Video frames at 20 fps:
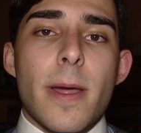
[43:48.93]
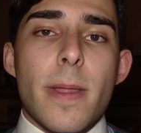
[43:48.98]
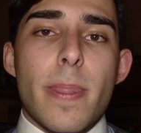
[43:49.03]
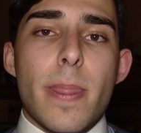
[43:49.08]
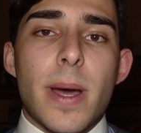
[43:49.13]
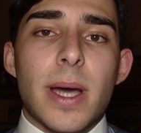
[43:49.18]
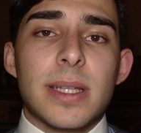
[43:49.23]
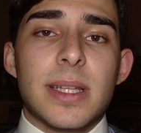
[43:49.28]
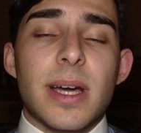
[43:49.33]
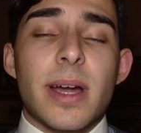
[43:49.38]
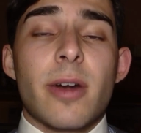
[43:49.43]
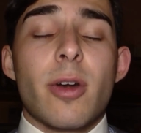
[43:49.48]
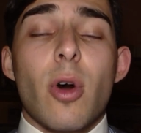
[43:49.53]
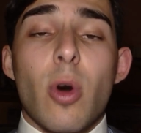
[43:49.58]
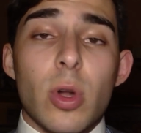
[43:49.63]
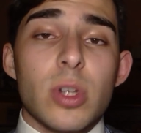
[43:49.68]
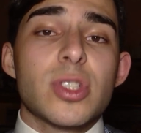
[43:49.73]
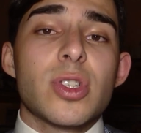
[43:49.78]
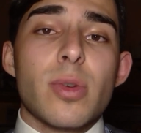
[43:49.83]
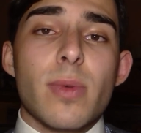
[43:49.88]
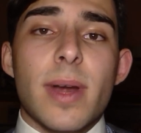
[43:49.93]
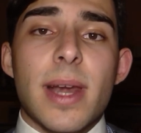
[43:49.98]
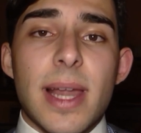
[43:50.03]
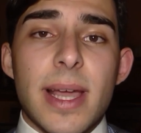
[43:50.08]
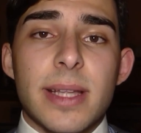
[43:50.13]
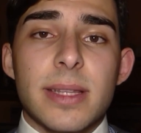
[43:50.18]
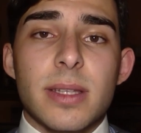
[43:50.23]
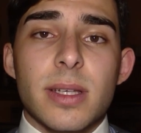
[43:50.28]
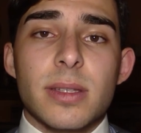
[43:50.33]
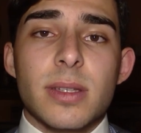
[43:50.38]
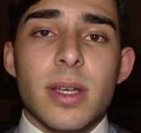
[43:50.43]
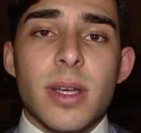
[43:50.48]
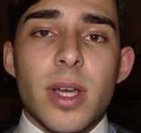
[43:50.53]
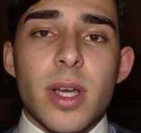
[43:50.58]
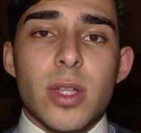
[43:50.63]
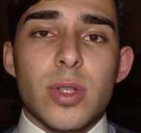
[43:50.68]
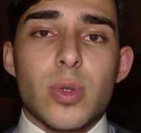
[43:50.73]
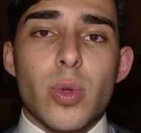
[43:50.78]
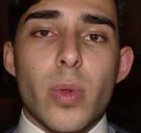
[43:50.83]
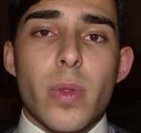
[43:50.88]
that are also related
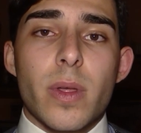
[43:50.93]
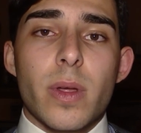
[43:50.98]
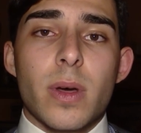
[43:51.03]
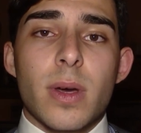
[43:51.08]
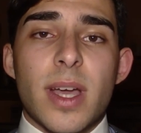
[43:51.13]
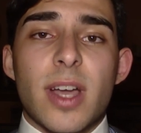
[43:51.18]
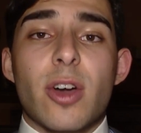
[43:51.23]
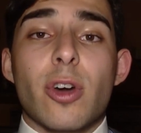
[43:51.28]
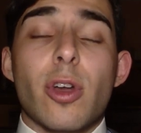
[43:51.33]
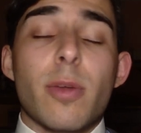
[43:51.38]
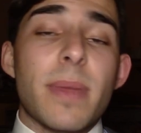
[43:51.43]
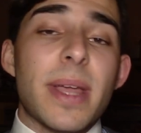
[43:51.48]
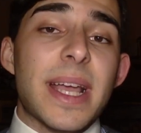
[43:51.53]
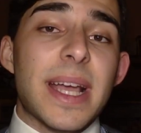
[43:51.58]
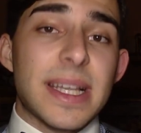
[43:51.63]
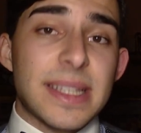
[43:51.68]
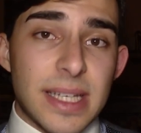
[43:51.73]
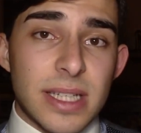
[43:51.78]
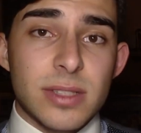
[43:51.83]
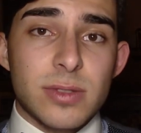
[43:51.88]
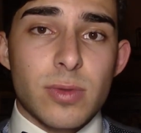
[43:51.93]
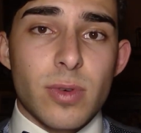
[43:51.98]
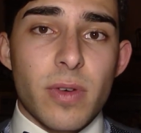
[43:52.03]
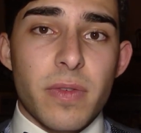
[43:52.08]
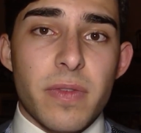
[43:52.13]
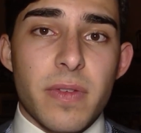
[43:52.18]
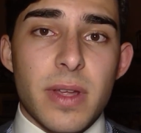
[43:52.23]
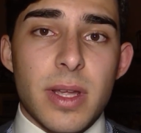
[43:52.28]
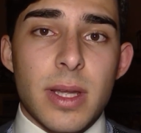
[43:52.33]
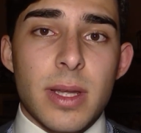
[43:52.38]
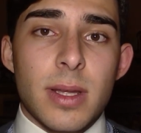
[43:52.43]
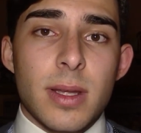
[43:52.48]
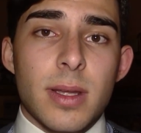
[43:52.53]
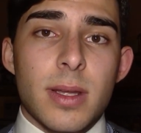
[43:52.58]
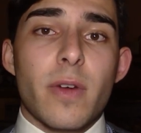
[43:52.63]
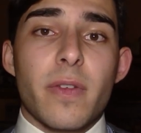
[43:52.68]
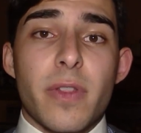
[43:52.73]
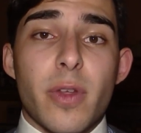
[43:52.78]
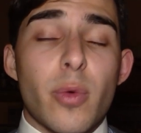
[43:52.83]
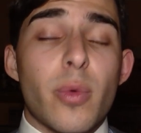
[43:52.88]
to the economic catastrophe
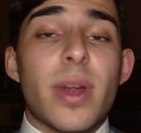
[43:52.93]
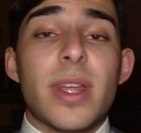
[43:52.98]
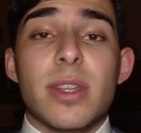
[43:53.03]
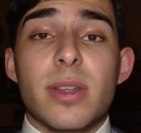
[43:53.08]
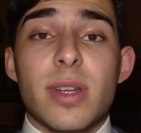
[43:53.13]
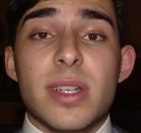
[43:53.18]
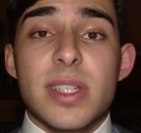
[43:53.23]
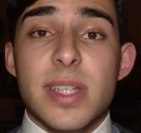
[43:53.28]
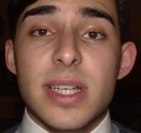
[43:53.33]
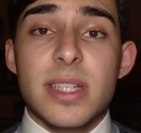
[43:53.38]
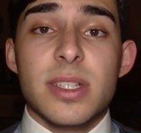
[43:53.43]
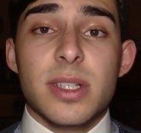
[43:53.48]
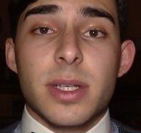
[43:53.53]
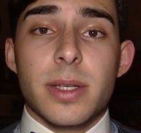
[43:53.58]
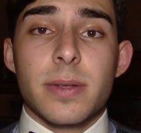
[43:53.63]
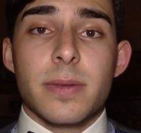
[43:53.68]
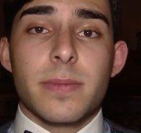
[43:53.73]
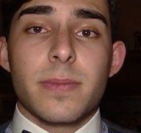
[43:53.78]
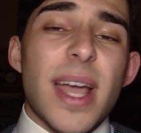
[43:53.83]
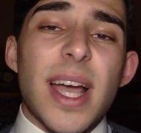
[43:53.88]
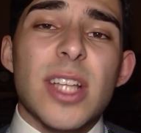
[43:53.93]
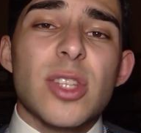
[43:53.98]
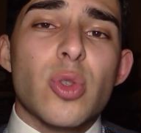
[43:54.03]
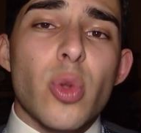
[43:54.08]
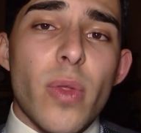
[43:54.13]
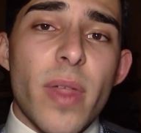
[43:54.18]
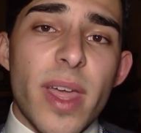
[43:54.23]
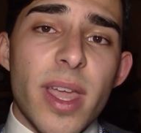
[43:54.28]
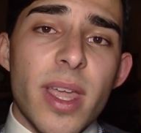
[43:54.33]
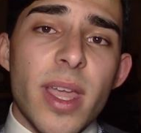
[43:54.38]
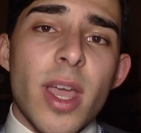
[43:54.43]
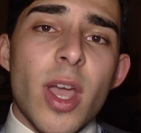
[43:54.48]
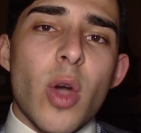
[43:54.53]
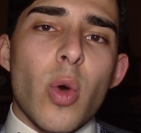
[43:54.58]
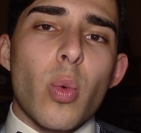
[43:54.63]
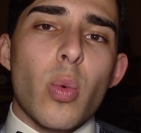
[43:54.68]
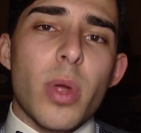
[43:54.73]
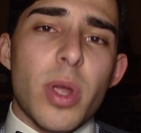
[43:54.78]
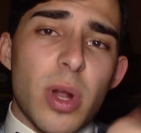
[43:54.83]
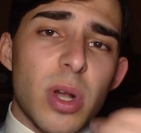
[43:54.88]
of the Great Recession. And today,
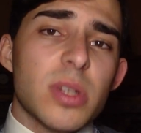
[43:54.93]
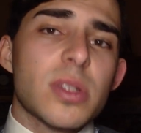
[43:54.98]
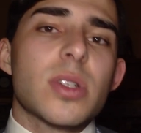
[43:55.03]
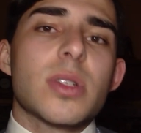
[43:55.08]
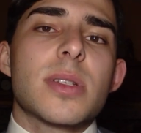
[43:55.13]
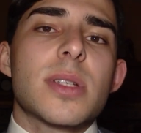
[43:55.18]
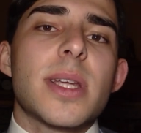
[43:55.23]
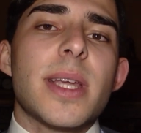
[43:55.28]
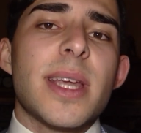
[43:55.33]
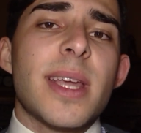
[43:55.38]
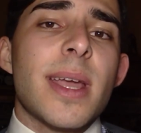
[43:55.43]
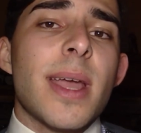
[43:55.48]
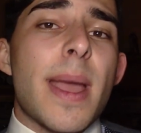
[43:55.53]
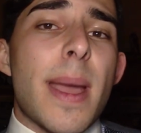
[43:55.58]
we also see